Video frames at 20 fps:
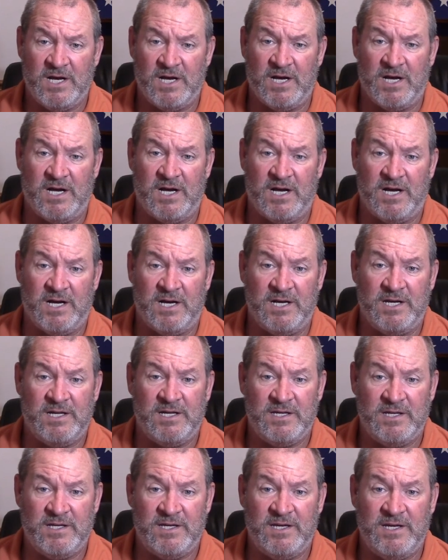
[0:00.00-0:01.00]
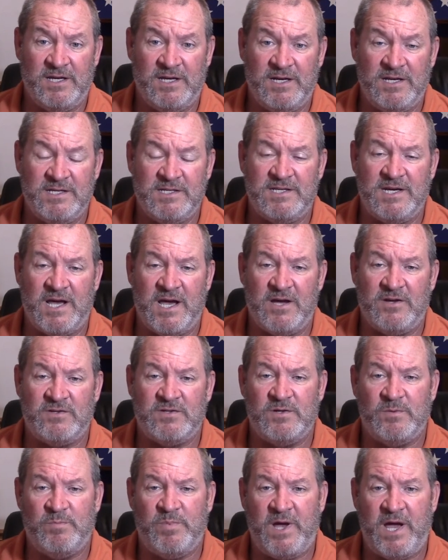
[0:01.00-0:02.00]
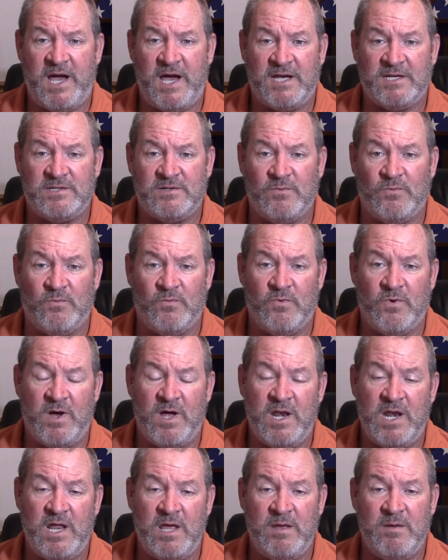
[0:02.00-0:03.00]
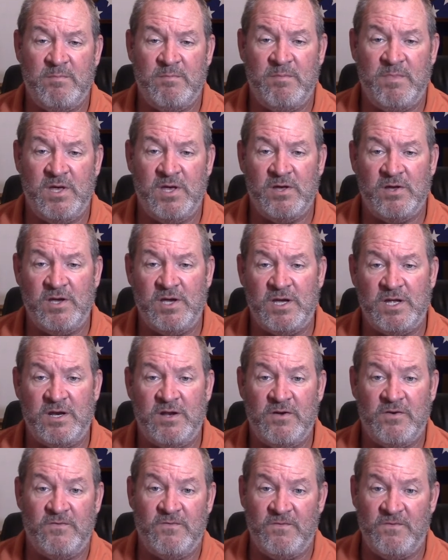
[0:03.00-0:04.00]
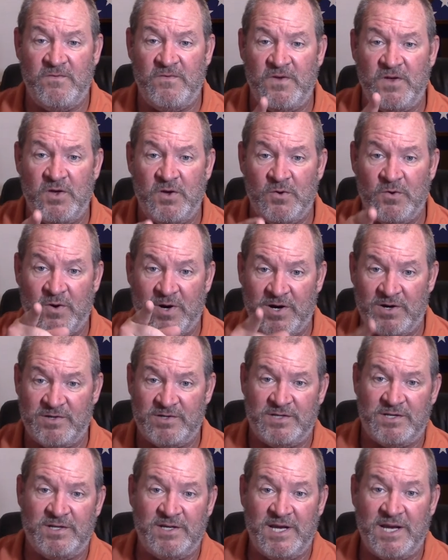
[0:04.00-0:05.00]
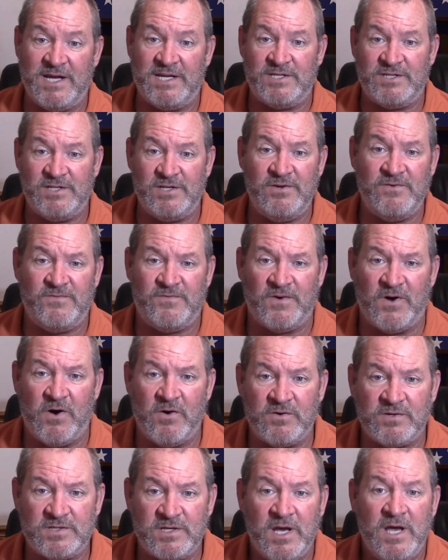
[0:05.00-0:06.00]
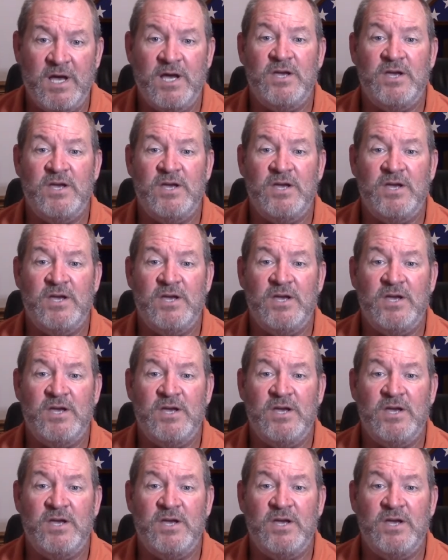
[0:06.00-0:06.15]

Uh, It has now surpassed one million viewers. Yes, you folks.